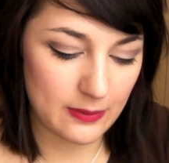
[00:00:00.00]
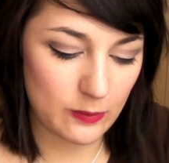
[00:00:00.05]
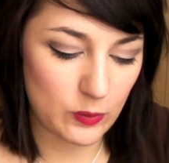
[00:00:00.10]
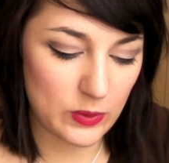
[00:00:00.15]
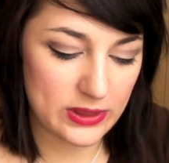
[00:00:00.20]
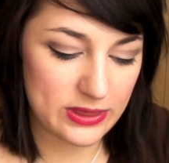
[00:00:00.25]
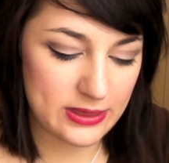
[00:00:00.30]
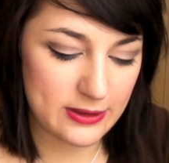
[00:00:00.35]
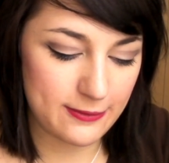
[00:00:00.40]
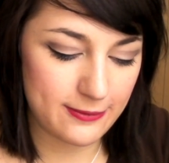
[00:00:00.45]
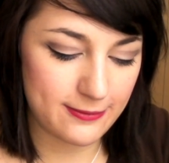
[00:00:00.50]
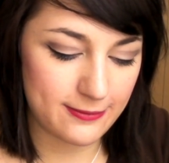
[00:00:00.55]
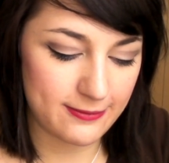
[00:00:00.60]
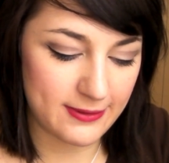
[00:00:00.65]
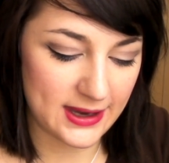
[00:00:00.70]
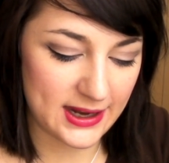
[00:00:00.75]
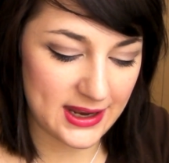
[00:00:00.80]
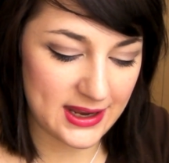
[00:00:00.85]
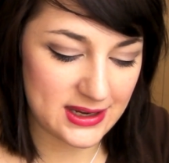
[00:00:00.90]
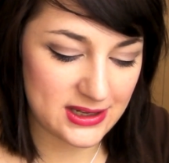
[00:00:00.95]
With the
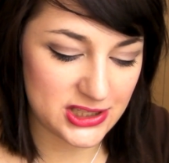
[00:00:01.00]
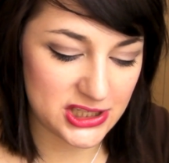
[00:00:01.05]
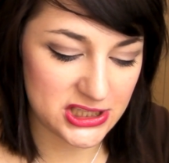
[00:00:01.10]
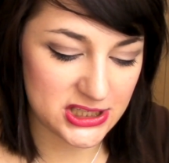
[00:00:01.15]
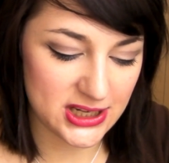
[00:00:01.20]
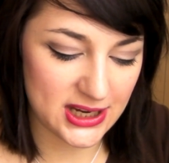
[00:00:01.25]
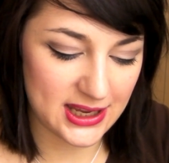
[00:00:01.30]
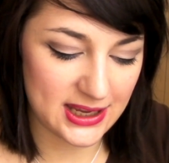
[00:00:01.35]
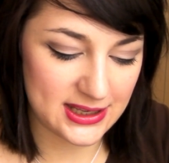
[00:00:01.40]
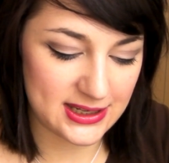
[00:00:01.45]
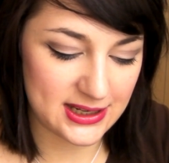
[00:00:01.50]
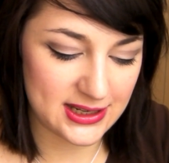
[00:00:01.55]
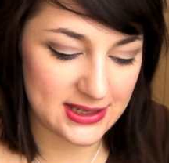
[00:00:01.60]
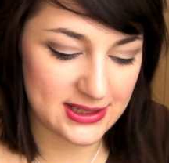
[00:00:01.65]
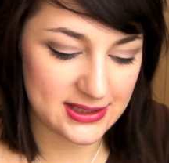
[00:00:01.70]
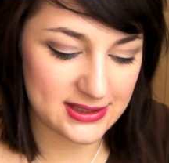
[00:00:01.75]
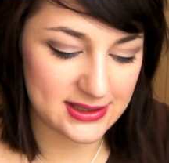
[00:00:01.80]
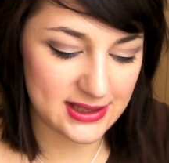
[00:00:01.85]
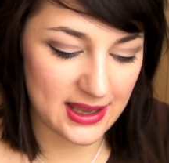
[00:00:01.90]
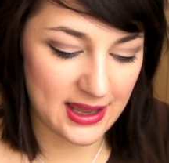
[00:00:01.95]
finish, it
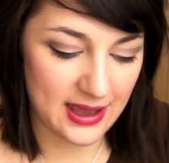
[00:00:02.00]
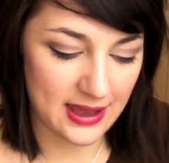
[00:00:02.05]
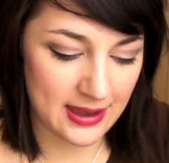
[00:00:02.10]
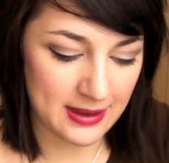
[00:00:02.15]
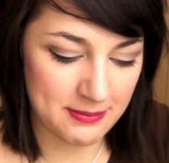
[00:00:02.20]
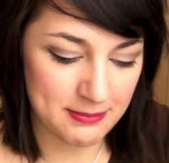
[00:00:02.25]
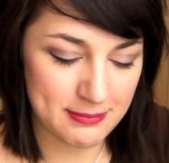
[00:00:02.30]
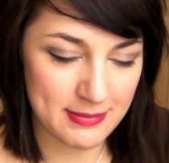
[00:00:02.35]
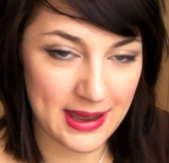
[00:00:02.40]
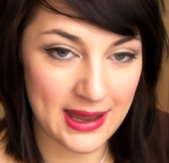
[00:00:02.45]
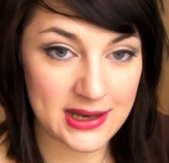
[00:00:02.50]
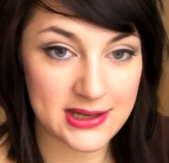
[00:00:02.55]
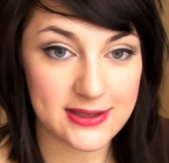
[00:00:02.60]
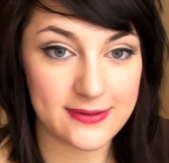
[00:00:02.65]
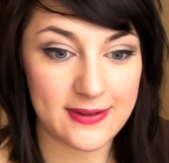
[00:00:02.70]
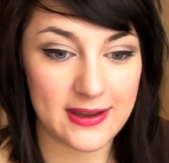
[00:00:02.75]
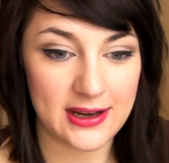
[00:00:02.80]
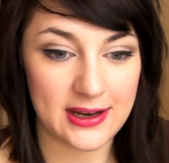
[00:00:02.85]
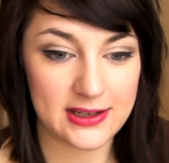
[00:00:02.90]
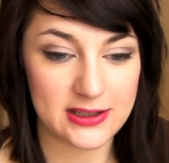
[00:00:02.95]
is a matte
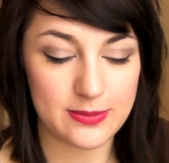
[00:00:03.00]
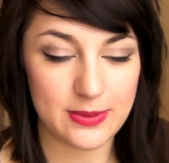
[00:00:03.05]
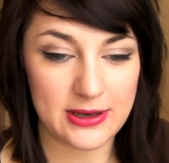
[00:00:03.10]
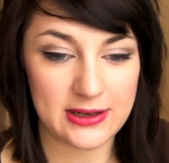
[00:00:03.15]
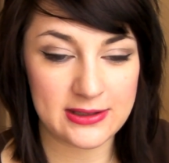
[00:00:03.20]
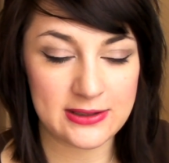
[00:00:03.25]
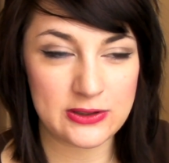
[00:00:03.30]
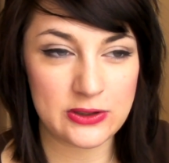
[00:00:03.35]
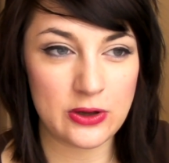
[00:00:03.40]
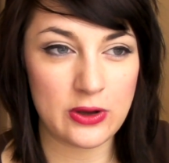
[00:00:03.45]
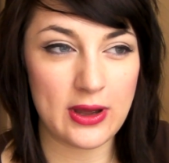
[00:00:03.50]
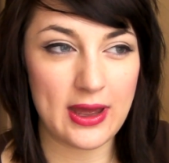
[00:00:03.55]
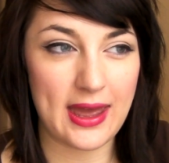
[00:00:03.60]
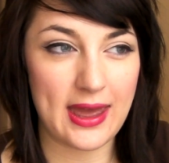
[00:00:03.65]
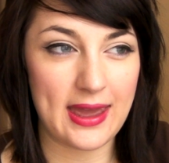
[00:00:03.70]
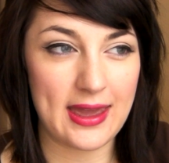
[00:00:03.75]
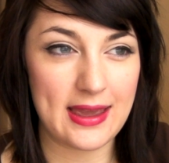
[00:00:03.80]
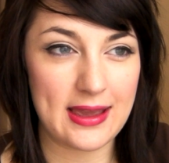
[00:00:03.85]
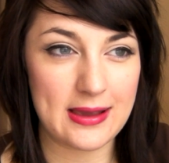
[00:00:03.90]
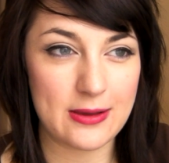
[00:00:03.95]
finish, but it's not
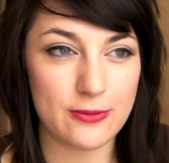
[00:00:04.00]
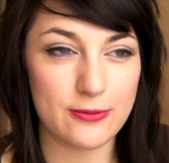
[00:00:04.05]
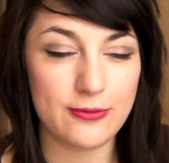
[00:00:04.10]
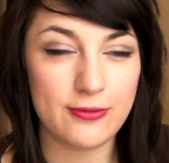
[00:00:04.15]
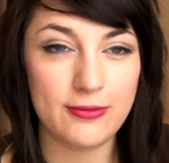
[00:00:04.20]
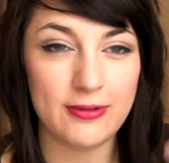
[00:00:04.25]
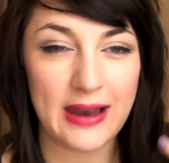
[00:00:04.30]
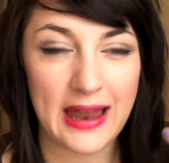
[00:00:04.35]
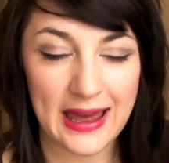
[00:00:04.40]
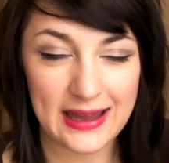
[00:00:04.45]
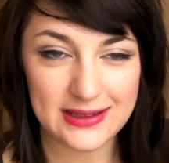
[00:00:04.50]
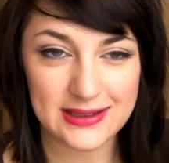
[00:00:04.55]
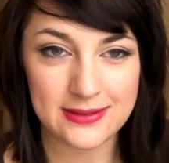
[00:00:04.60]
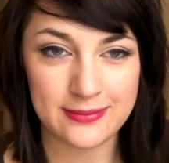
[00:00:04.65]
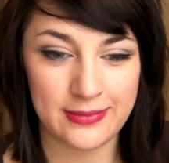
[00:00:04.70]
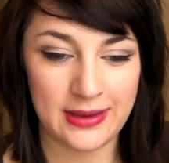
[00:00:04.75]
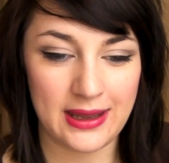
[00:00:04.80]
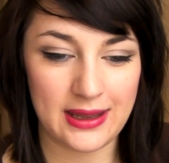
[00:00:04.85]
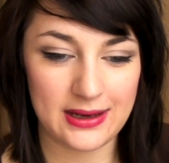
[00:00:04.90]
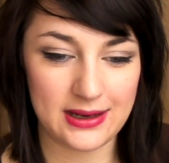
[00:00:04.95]
a flat
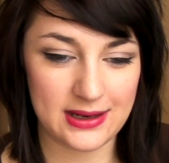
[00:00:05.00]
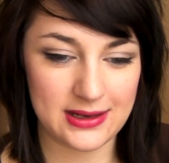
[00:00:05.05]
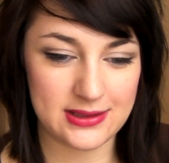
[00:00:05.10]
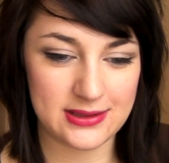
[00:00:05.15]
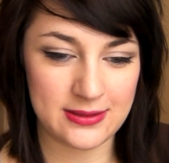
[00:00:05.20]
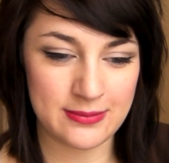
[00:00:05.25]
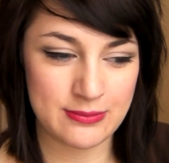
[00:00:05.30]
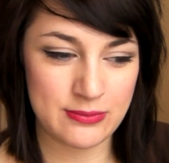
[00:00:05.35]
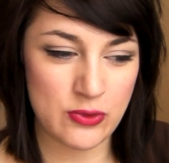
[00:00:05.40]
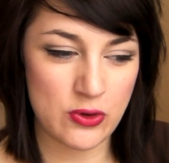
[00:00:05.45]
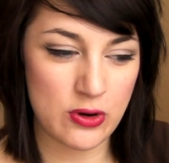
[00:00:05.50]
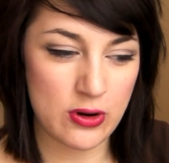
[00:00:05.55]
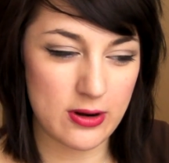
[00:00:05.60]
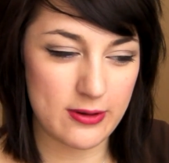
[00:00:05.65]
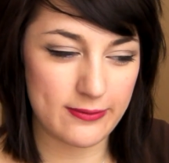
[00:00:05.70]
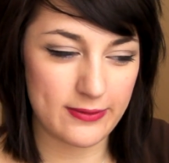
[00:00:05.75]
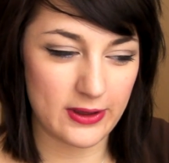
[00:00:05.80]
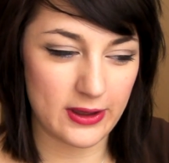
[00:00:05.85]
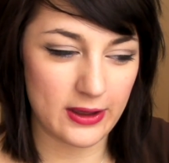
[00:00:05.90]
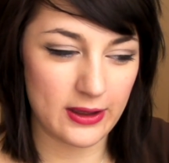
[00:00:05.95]
matte. It's more
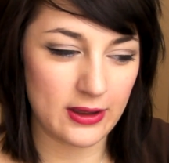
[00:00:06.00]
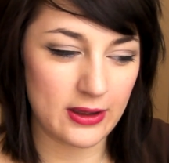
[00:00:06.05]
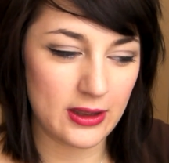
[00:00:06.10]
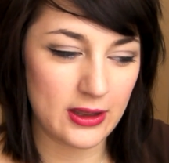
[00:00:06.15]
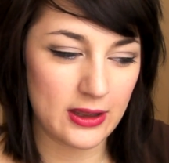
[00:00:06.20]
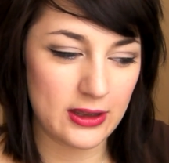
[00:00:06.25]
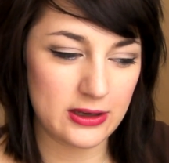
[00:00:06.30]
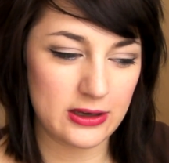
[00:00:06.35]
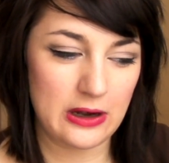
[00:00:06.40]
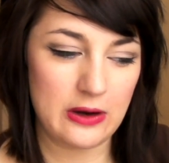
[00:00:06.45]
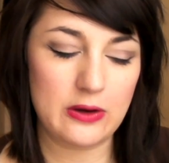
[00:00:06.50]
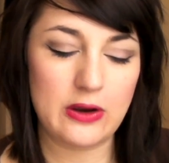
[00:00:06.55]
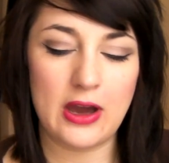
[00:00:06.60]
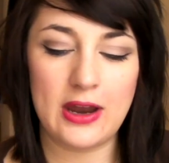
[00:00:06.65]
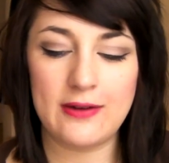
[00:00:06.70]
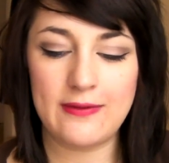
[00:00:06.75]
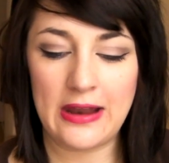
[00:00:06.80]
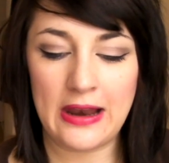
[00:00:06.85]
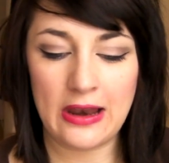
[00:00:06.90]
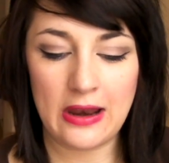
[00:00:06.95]
of a, you know,
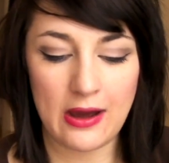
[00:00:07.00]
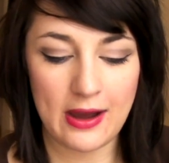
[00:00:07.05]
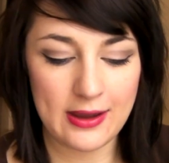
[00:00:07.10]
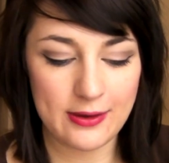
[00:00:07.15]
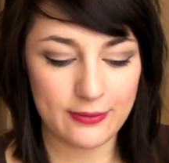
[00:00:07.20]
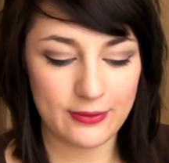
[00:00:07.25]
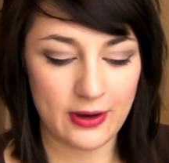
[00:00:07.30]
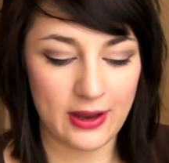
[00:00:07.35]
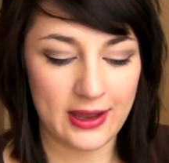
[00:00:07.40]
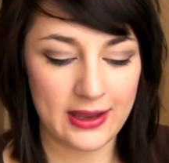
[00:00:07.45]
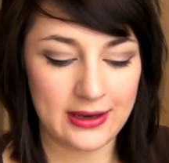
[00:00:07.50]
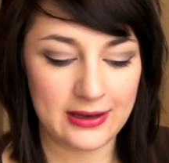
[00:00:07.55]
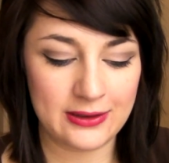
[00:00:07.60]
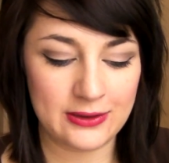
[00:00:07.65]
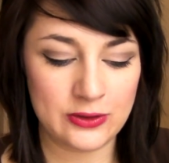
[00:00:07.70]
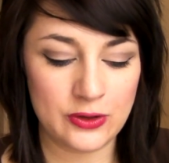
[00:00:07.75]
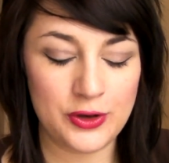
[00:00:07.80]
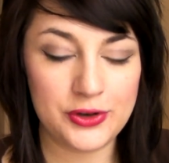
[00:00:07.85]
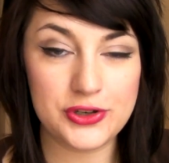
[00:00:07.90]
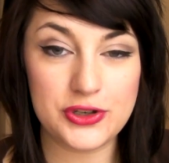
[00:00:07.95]
kind of a lifelike,
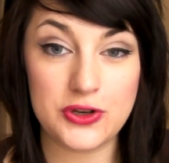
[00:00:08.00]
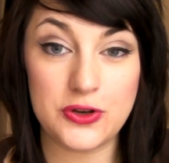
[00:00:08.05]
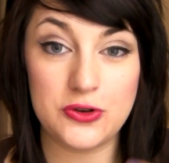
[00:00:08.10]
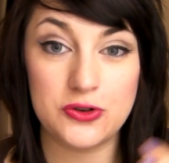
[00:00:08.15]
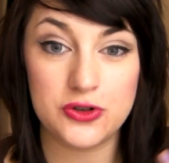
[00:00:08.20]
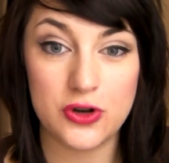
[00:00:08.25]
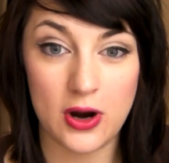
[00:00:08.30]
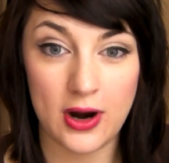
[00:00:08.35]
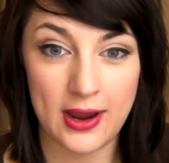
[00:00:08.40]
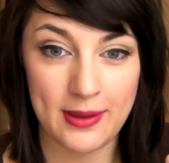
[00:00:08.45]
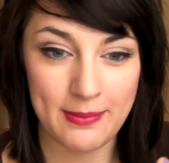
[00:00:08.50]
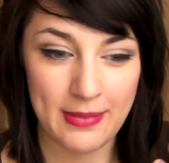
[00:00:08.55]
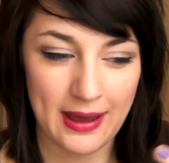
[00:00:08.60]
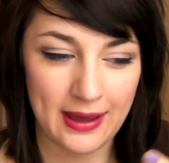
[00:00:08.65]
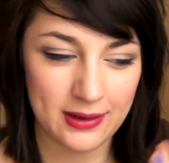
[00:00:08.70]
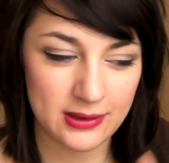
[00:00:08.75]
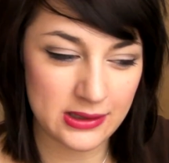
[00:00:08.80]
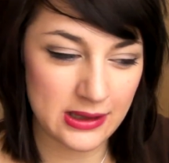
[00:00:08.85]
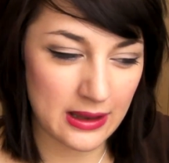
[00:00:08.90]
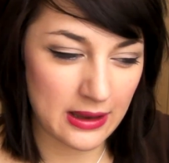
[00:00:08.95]
not too dry
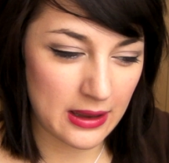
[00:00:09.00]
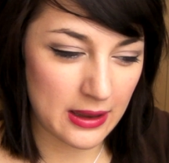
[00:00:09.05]
matte.